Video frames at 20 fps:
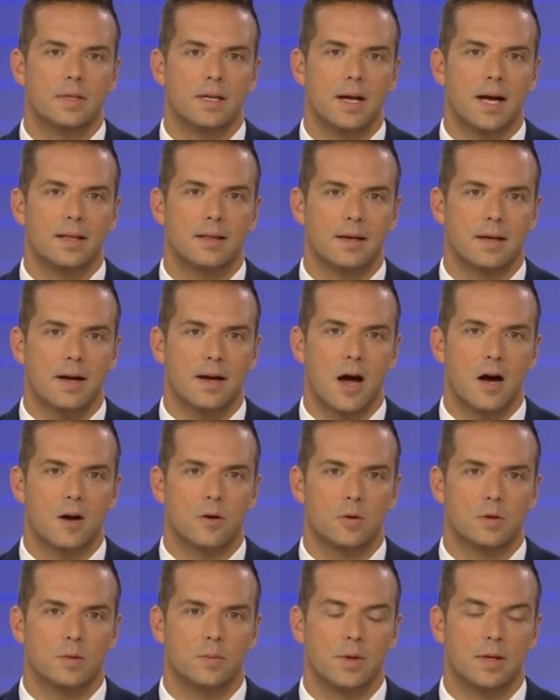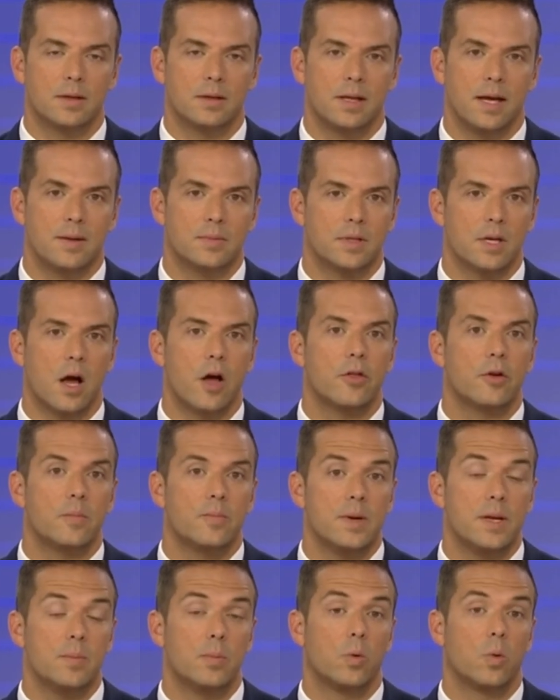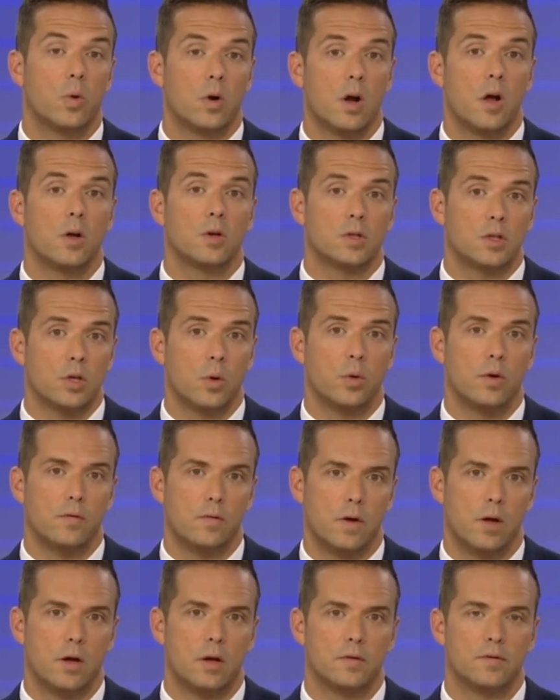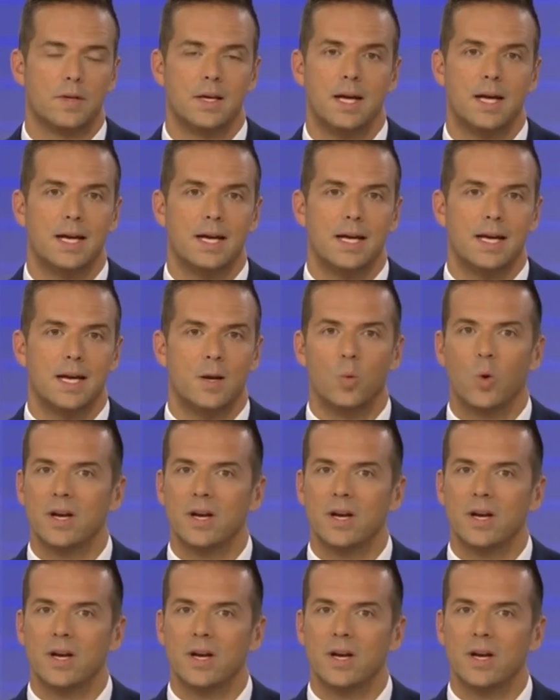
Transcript: Tonight, the congressman claims other people were also involved in